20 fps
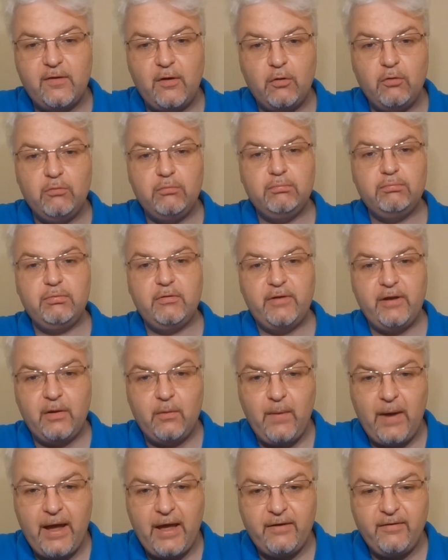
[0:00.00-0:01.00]
so
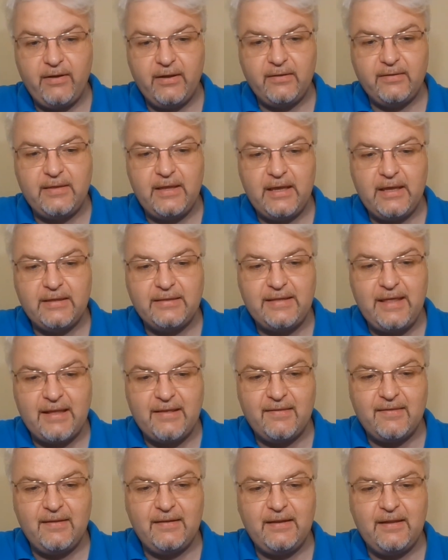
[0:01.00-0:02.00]
requiring the
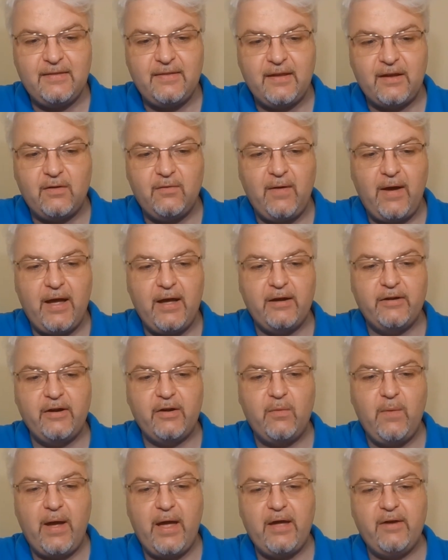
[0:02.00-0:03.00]
intensity,
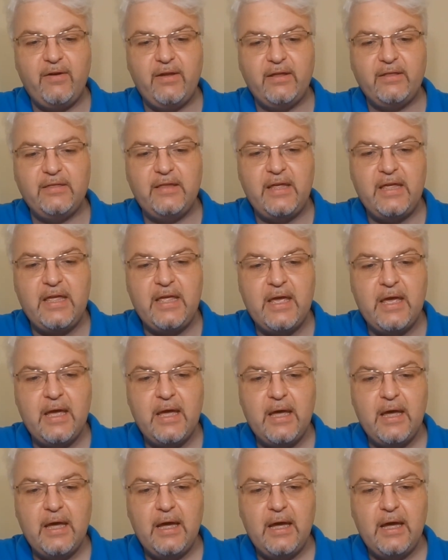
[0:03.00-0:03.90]
requiring the